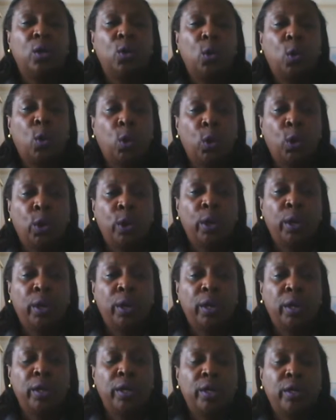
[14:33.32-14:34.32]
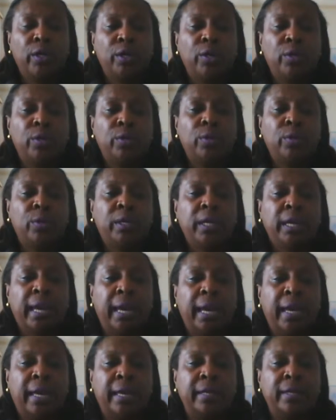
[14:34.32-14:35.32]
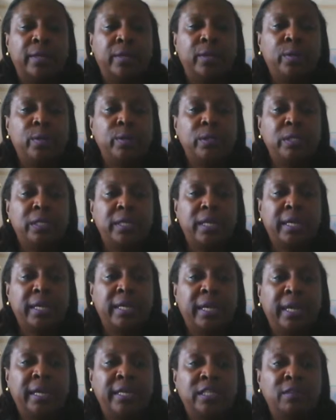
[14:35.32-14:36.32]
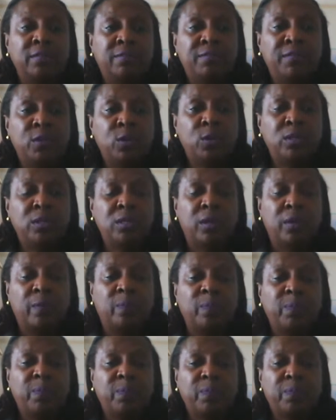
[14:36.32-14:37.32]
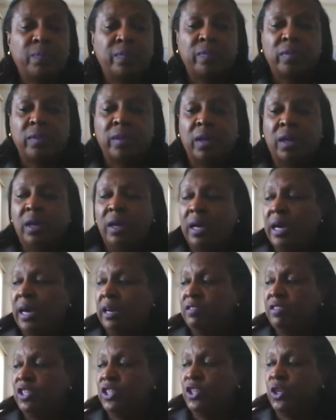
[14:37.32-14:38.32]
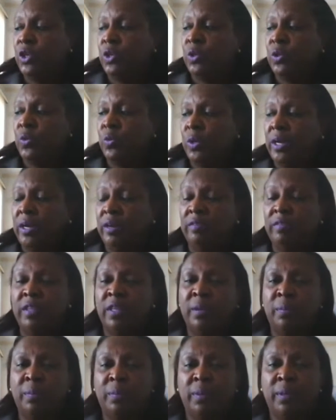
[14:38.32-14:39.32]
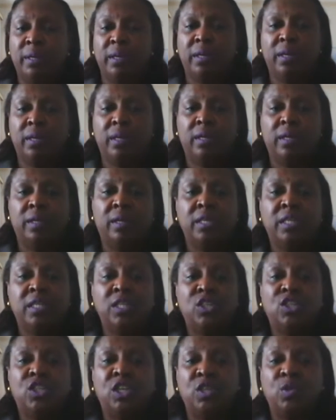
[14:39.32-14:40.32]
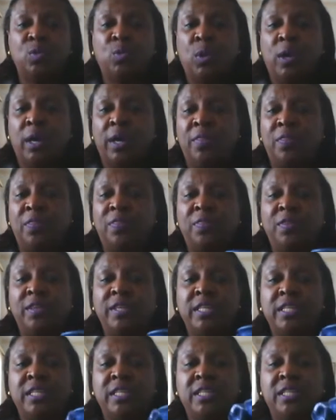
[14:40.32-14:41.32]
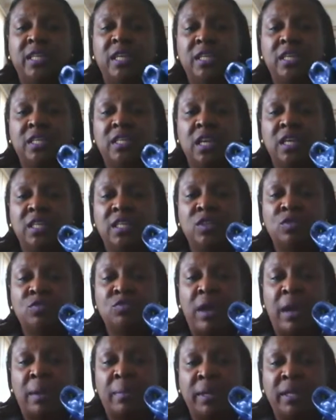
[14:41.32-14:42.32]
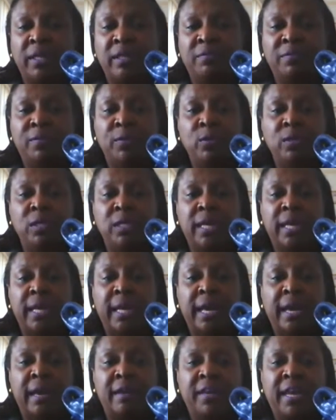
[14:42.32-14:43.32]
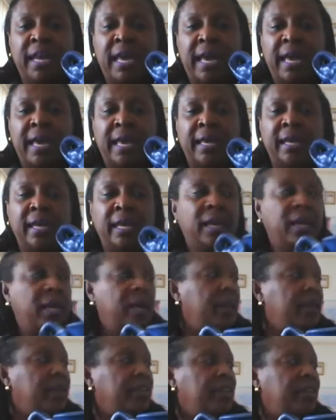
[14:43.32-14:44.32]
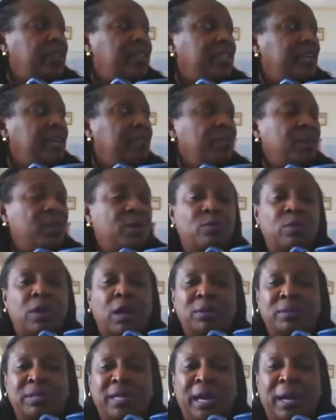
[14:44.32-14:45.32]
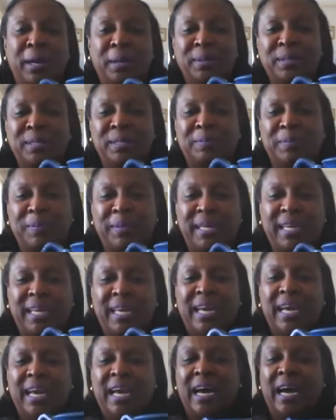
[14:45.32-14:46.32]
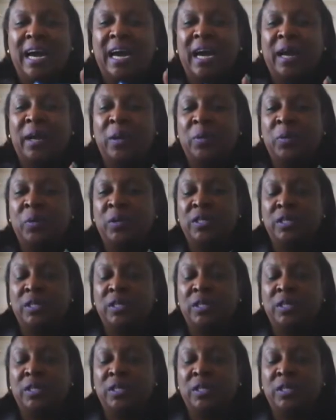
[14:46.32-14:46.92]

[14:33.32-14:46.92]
or you can use it in a diffuser. I've shown one of them. This is just one. This is a ceramic diffuser that I have at hand. There's several around the house, but I